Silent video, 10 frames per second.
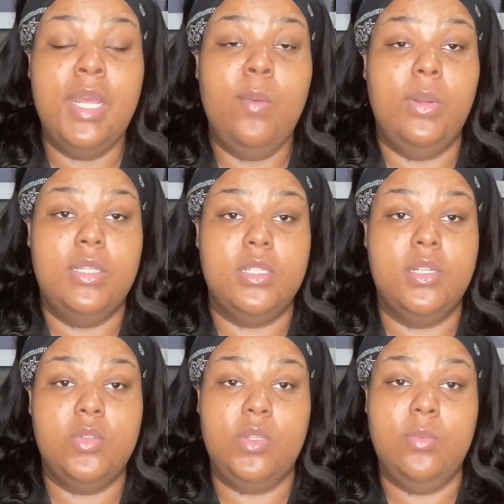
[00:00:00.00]
When I
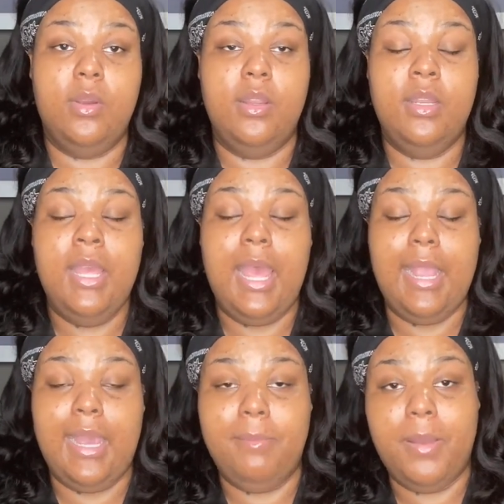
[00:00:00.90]
turned 21, I
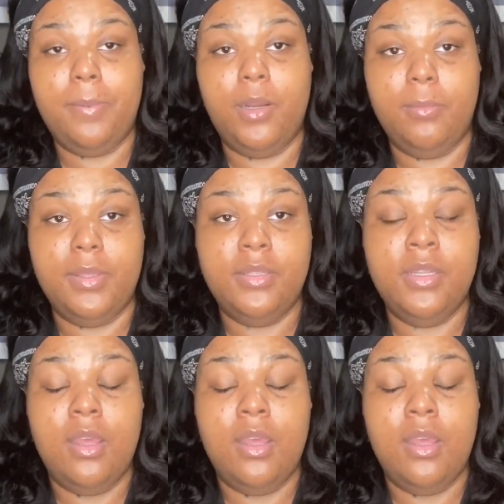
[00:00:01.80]
got my permit.